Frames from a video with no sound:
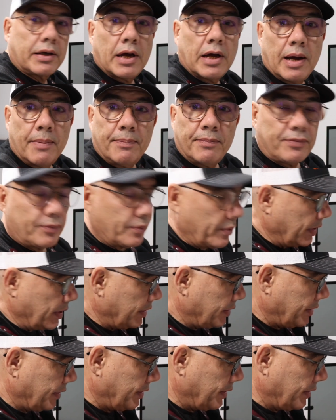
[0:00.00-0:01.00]
comes
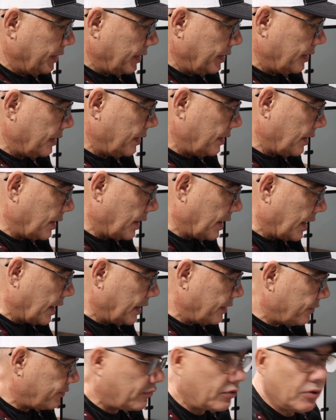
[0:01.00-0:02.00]
with
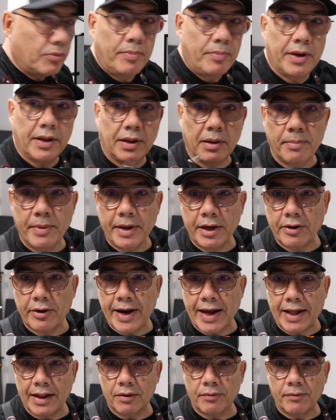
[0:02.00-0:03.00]
a 2 millimeter
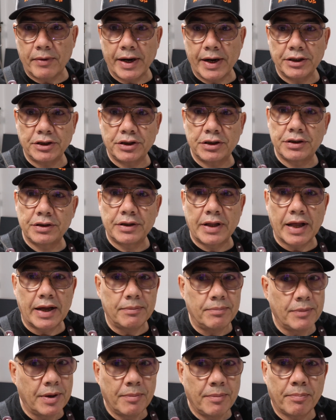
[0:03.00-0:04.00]
Allen wrench
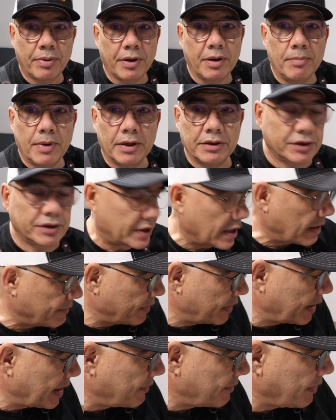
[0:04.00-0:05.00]
that pretty much
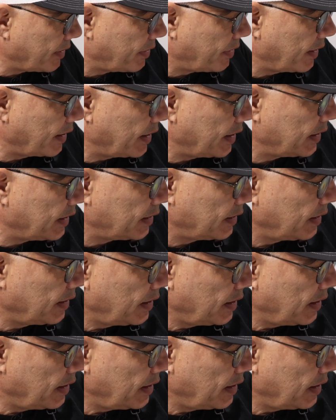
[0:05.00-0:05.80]
covered everything,